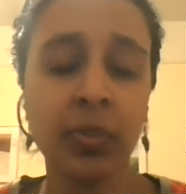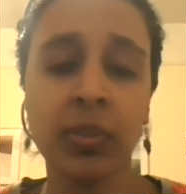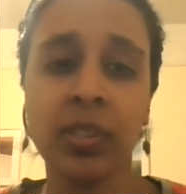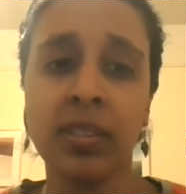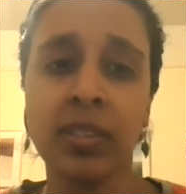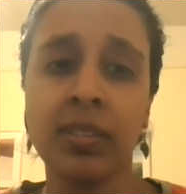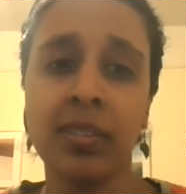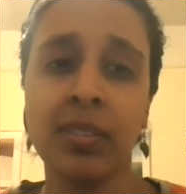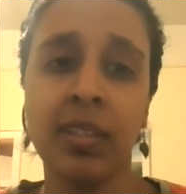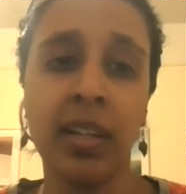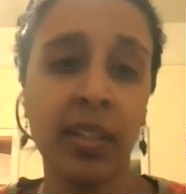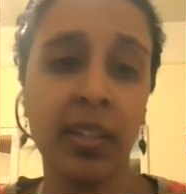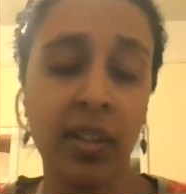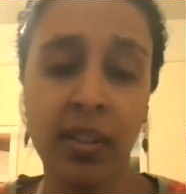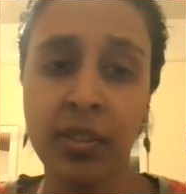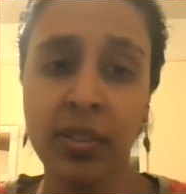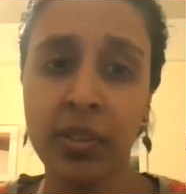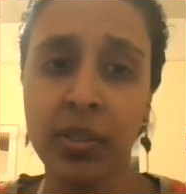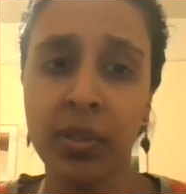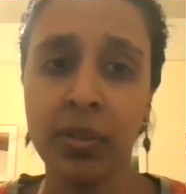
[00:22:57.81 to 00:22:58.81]
which not
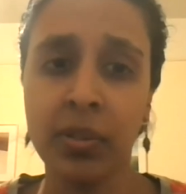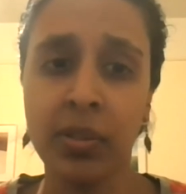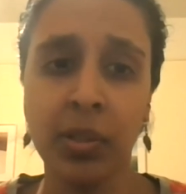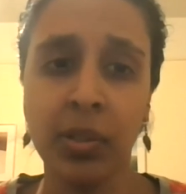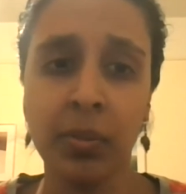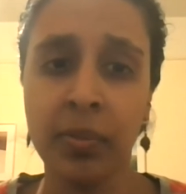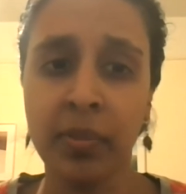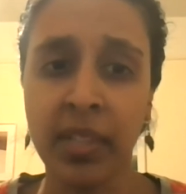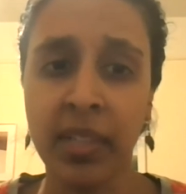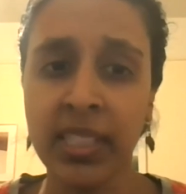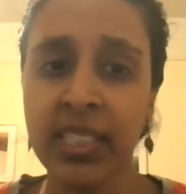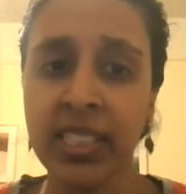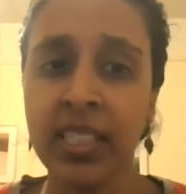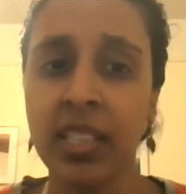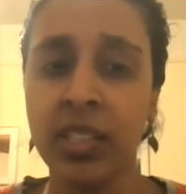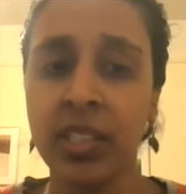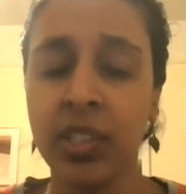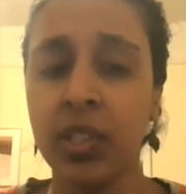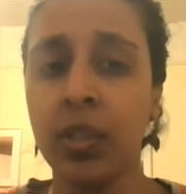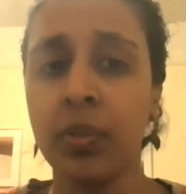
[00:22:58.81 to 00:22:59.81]
all human rights
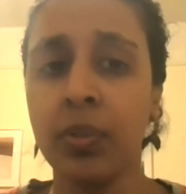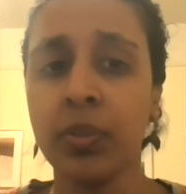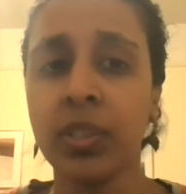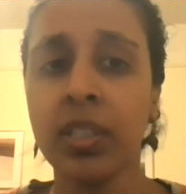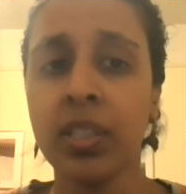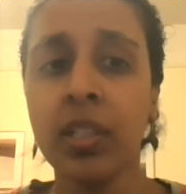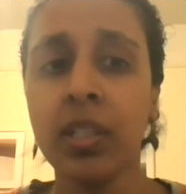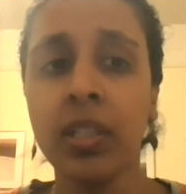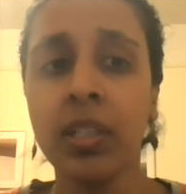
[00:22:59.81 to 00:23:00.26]
NGOs